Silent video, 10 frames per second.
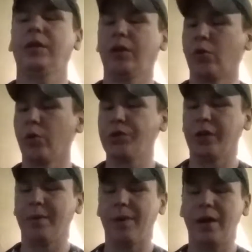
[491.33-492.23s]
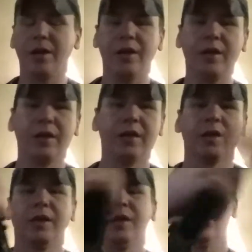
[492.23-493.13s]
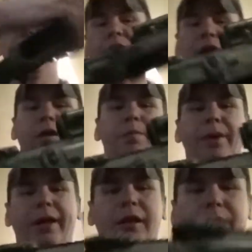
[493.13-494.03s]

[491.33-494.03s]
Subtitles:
And of course, I got my bad